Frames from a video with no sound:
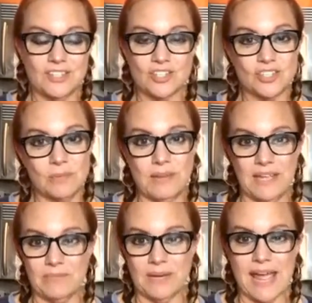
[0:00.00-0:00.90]
It should
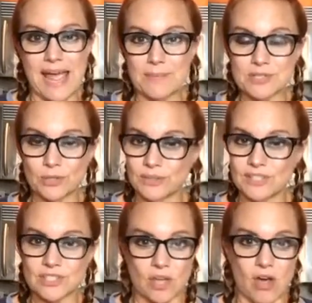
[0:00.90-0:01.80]
be, have been
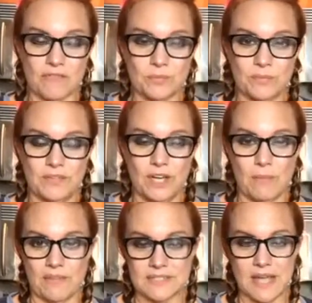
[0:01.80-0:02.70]
absolutely soft when, you
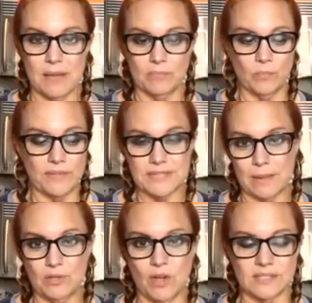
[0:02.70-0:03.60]
know, by the time, by the
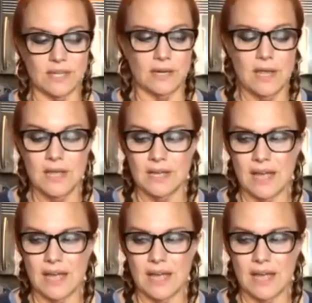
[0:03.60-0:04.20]
time you got done.